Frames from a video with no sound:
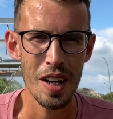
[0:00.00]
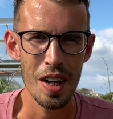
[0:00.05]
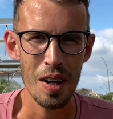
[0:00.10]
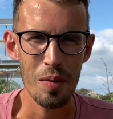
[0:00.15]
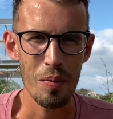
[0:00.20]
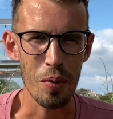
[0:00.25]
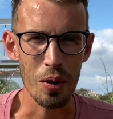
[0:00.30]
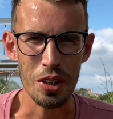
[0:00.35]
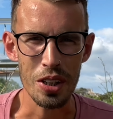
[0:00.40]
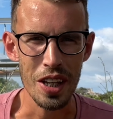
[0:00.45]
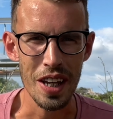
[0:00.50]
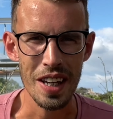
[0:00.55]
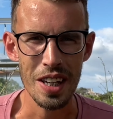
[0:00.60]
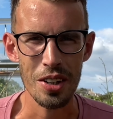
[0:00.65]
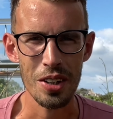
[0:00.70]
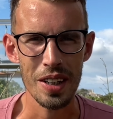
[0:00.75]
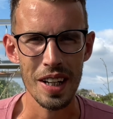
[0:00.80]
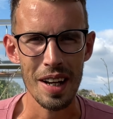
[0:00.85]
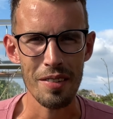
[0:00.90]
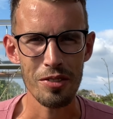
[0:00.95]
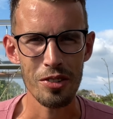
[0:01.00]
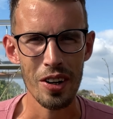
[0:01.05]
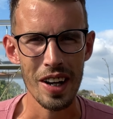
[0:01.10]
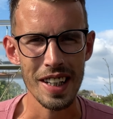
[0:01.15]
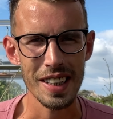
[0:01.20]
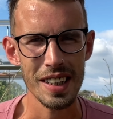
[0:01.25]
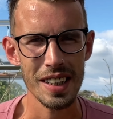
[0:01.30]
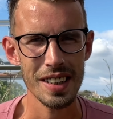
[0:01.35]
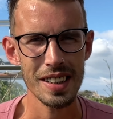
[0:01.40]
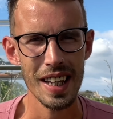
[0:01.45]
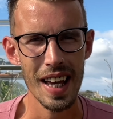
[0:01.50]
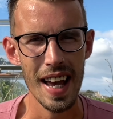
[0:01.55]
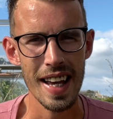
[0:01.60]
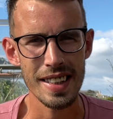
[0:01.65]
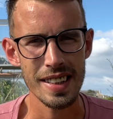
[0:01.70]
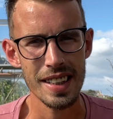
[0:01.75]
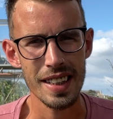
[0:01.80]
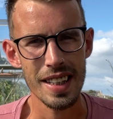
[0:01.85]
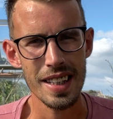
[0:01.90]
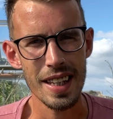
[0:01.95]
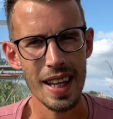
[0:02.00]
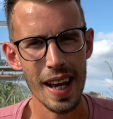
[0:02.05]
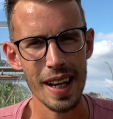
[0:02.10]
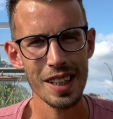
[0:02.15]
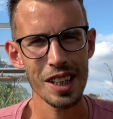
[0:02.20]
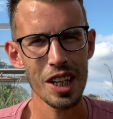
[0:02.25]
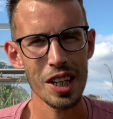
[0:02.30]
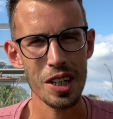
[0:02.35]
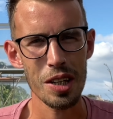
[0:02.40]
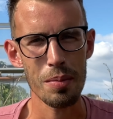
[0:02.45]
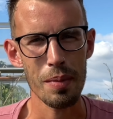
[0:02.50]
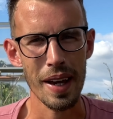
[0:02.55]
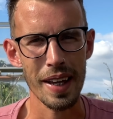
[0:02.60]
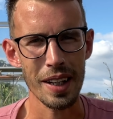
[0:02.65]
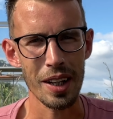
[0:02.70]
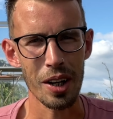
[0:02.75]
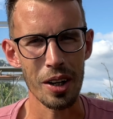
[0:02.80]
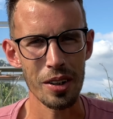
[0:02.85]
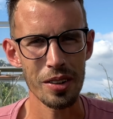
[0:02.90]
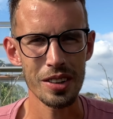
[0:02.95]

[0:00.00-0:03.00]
One year you could have great success, the next year you may not.